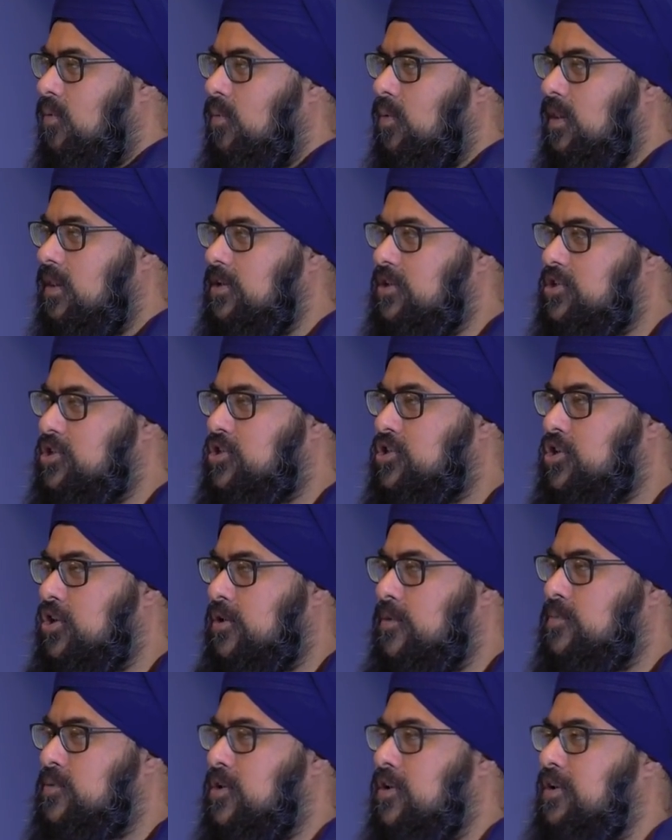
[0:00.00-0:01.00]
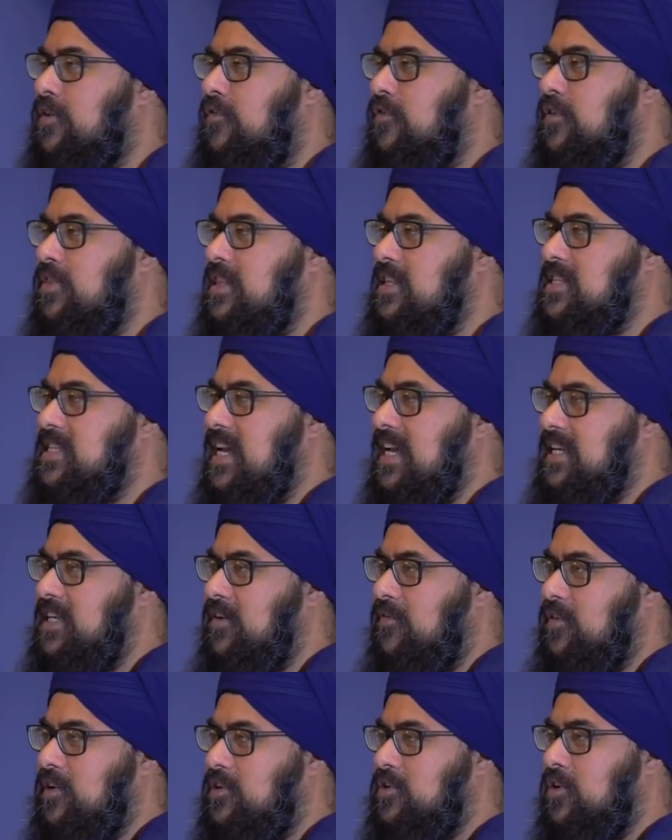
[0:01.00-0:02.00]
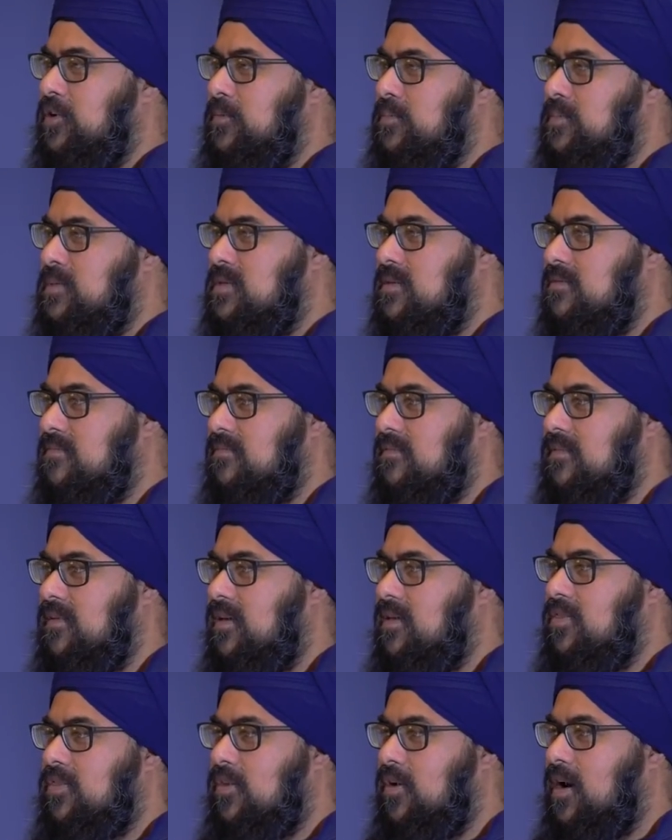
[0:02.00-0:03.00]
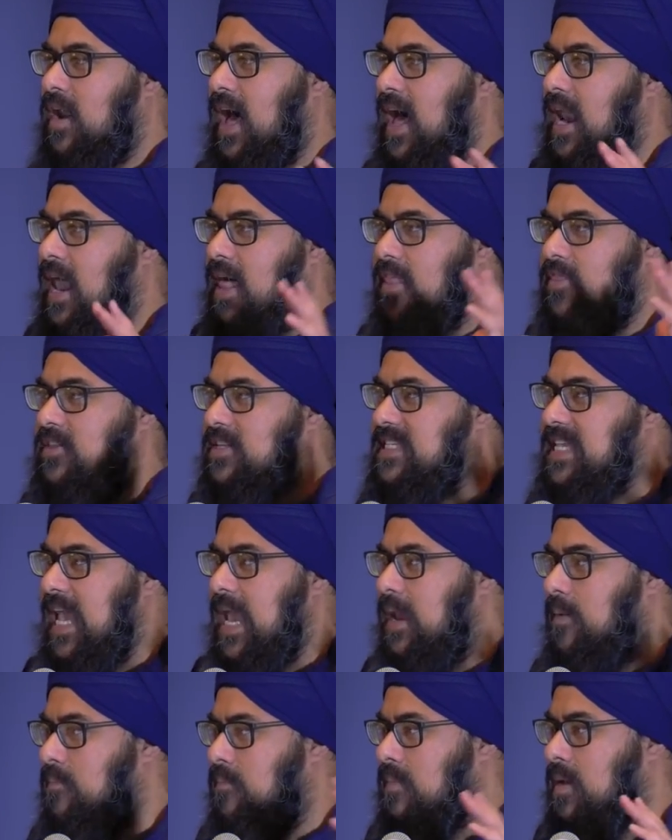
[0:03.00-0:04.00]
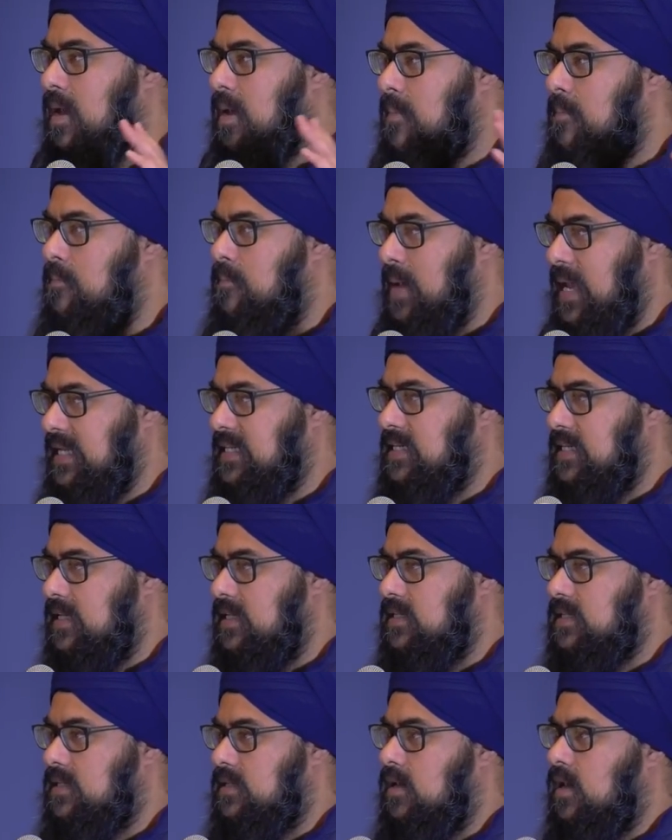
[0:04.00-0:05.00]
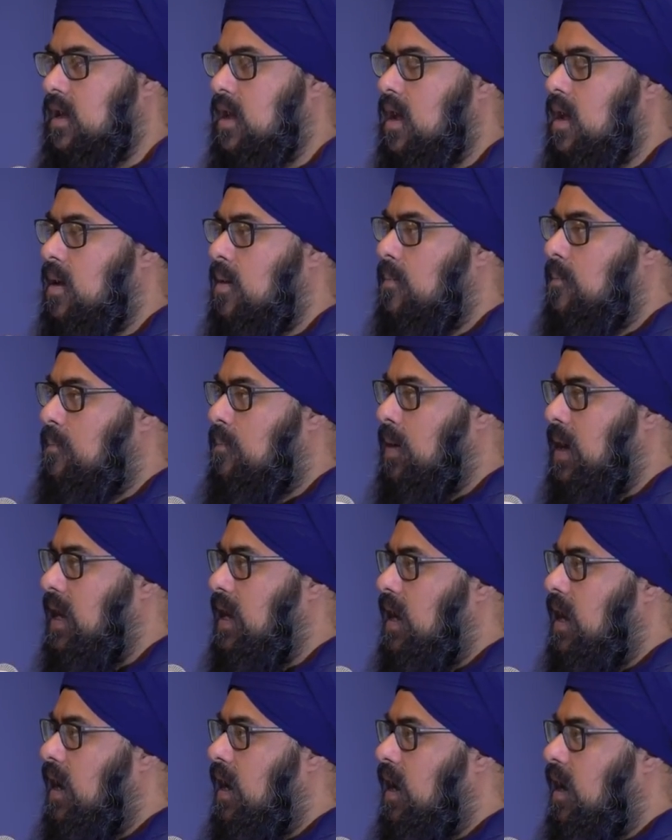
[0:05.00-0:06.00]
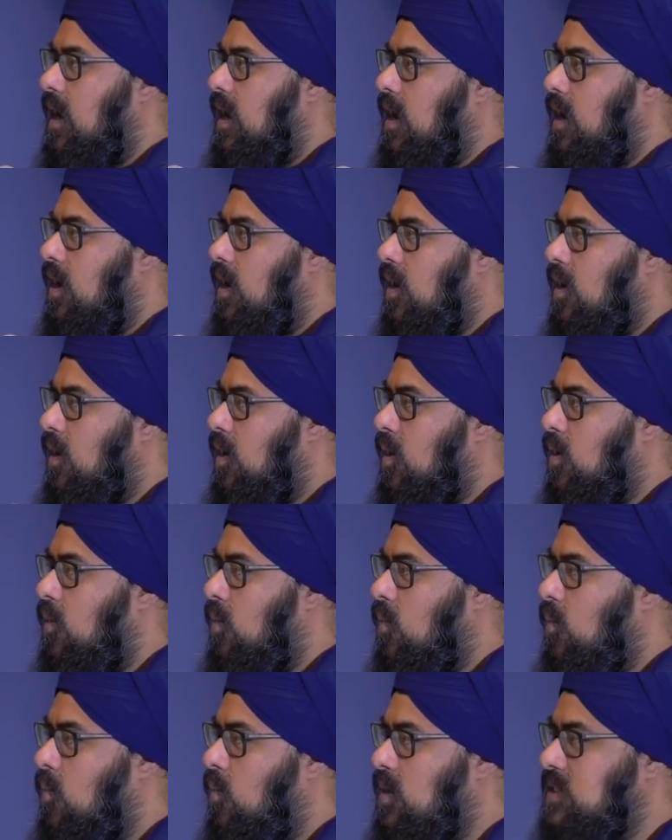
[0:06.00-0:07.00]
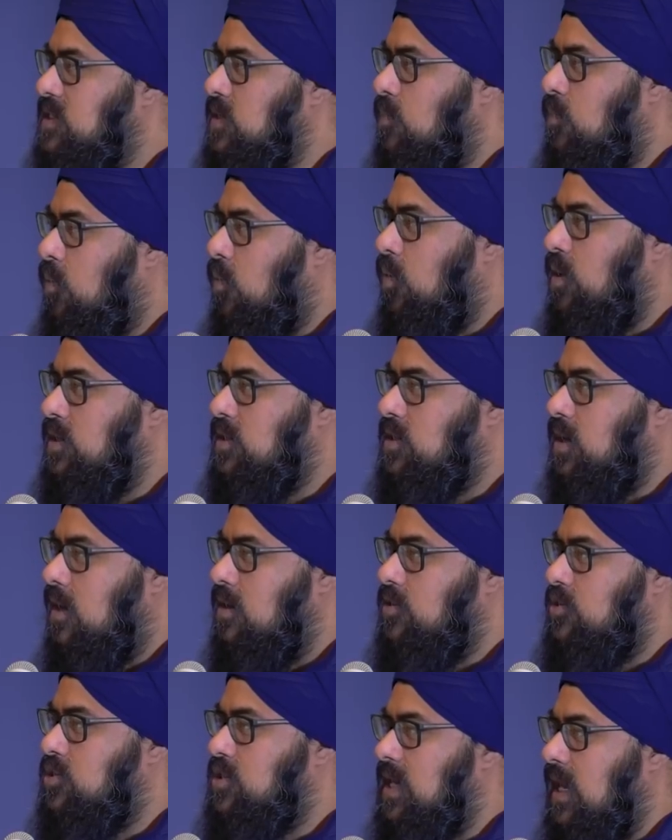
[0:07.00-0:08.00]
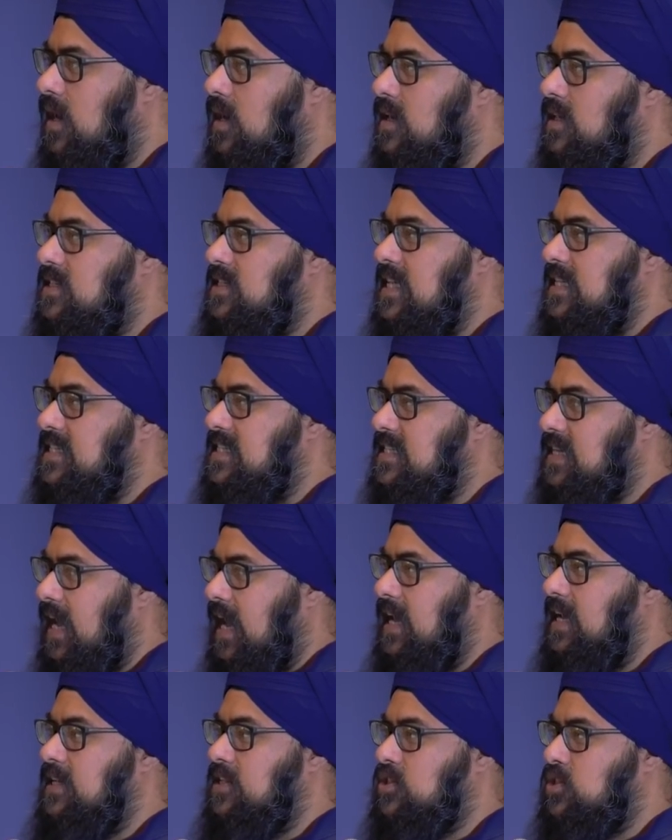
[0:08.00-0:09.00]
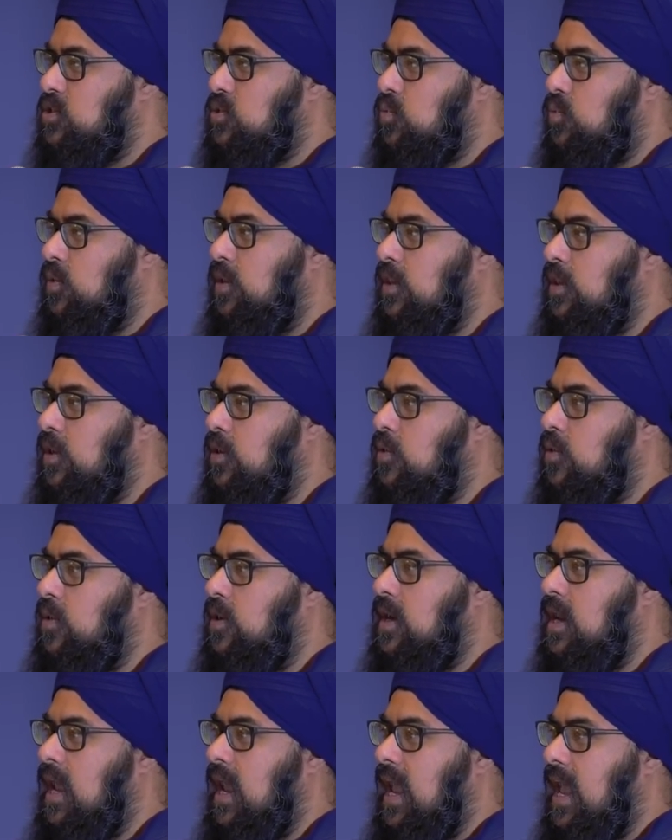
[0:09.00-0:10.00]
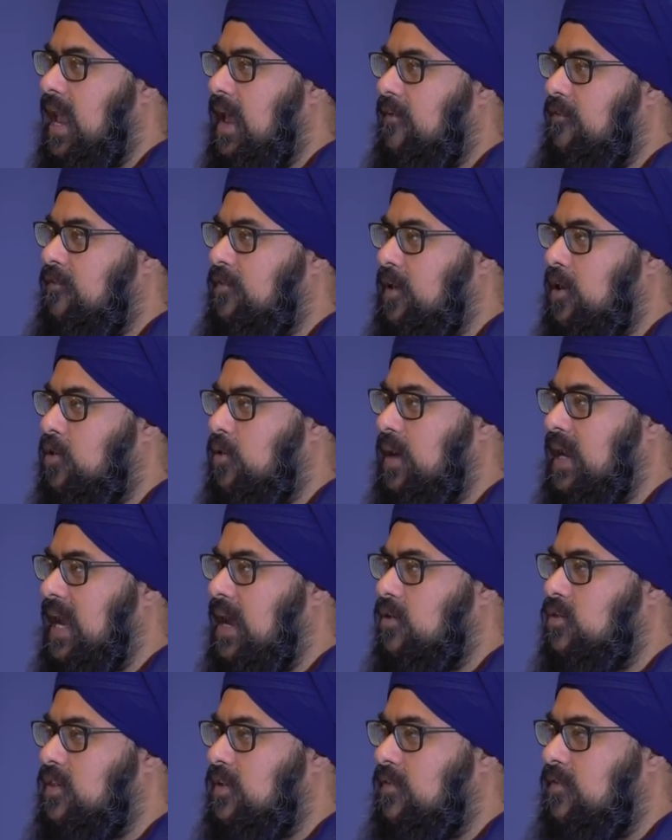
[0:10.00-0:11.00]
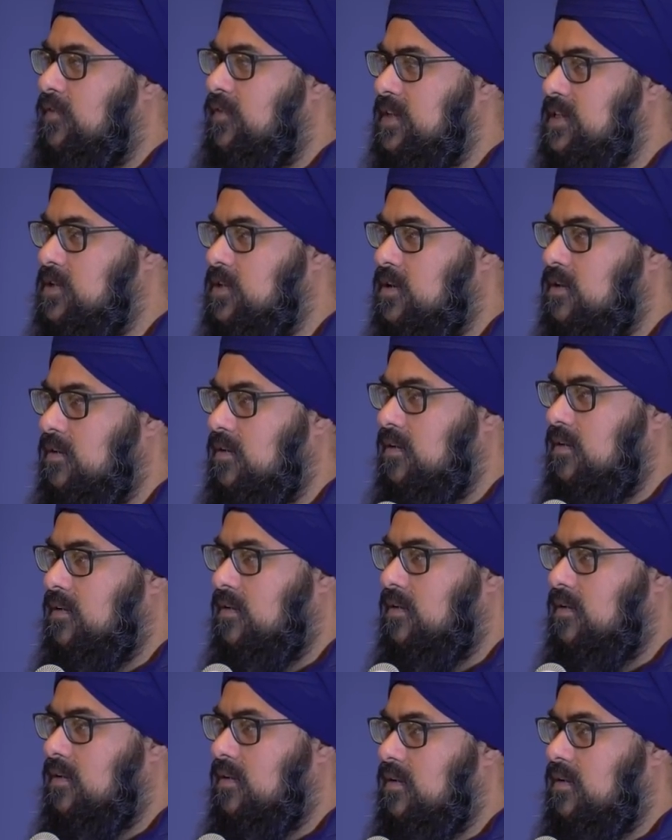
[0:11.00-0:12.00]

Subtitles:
religious terms are different than scientific terms. They're not on the same basis. But what's important to understand is that science is really good at figuring out the physical,